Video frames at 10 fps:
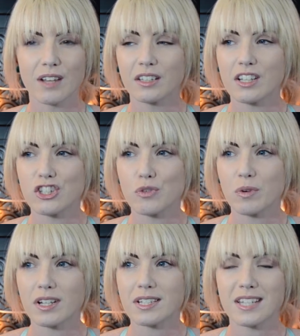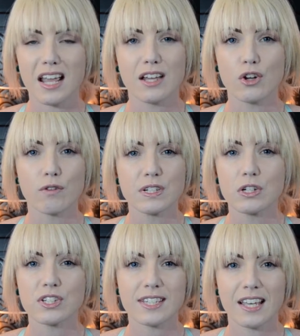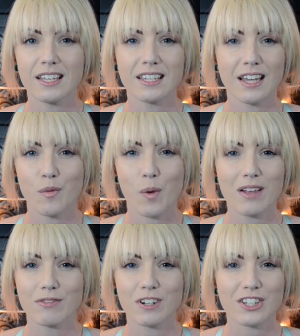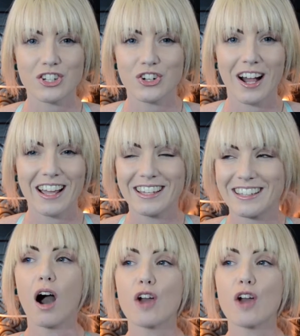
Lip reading: unless you want to stand over your sink and wait for it to dry.